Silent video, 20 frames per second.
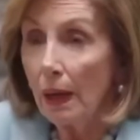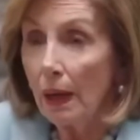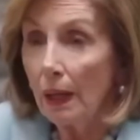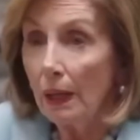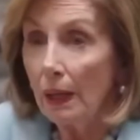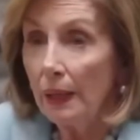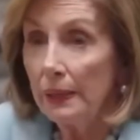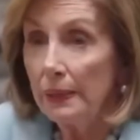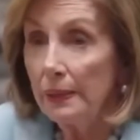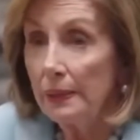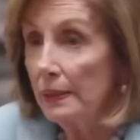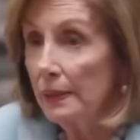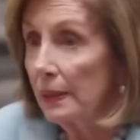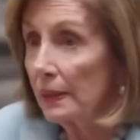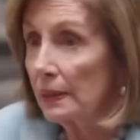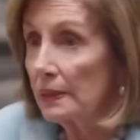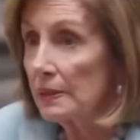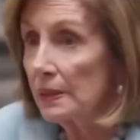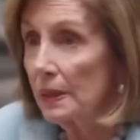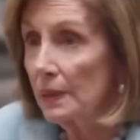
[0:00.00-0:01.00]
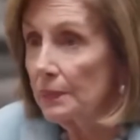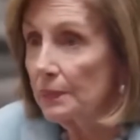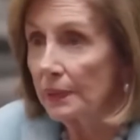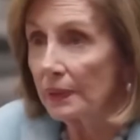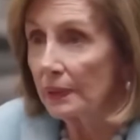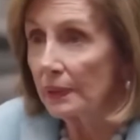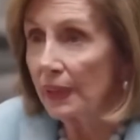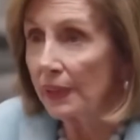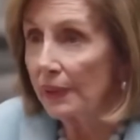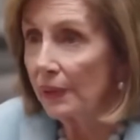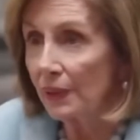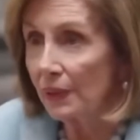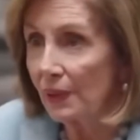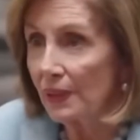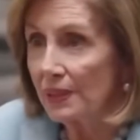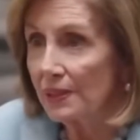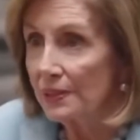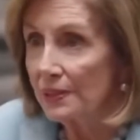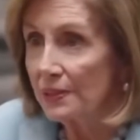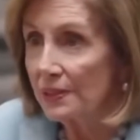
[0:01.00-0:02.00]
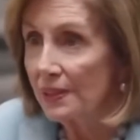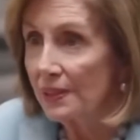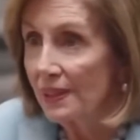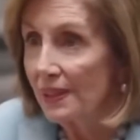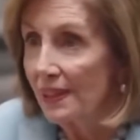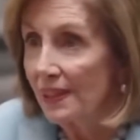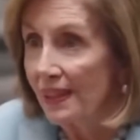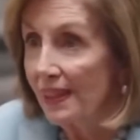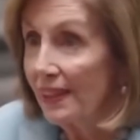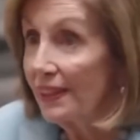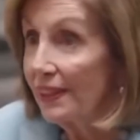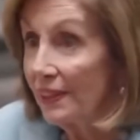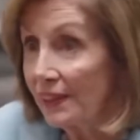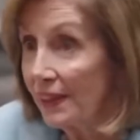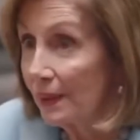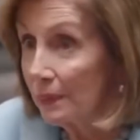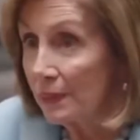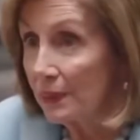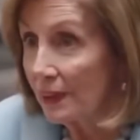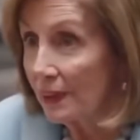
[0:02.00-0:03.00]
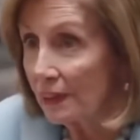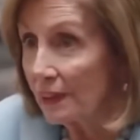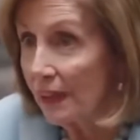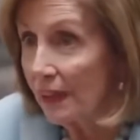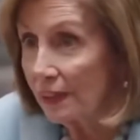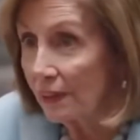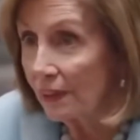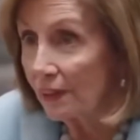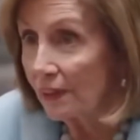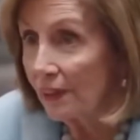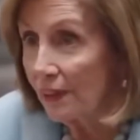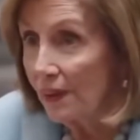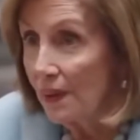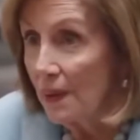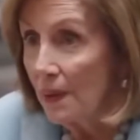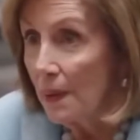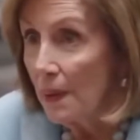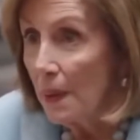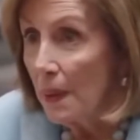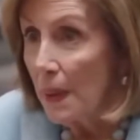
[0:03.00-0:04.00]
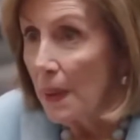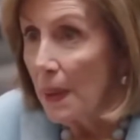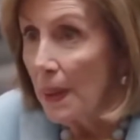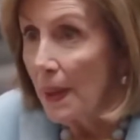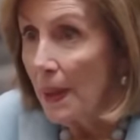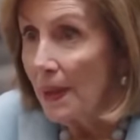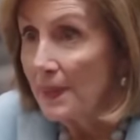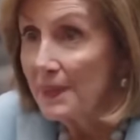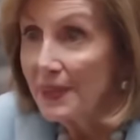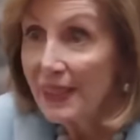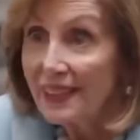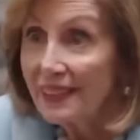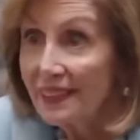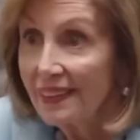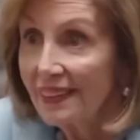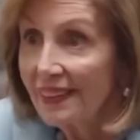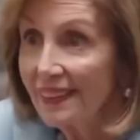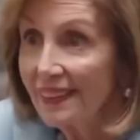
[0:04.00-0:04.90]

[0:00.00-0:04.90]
I didn't accept the letter as anything but a letter. I mean,